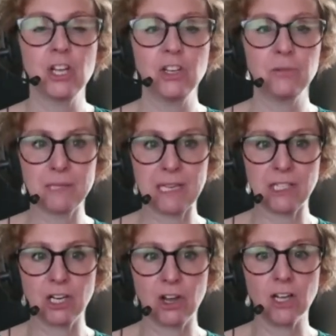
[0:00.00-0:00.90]
you've
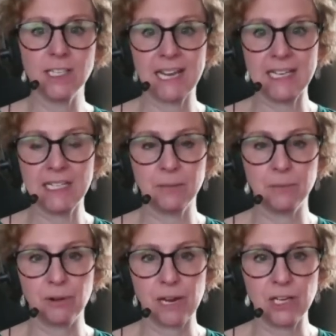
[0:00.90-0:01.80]
potentially got a data
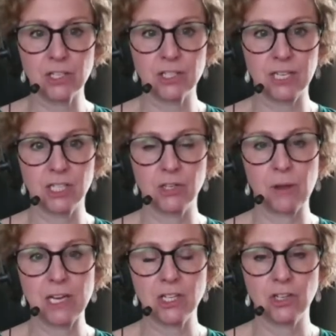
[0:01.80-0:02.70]
breach
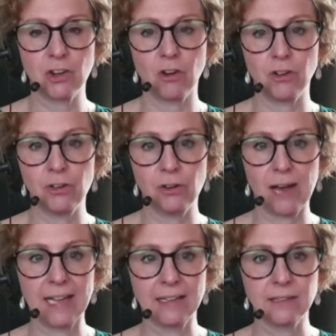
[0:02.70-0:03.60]
situation on your
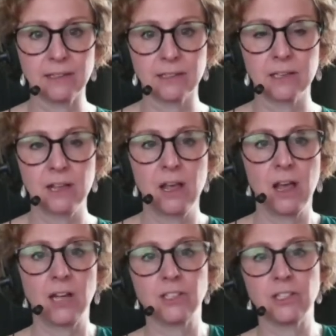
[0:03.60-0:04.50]
hands.
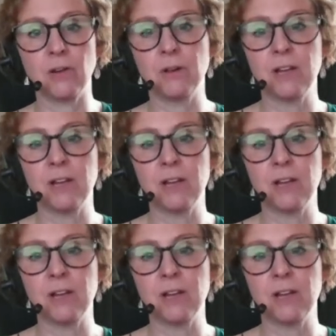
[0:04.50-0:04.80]
And so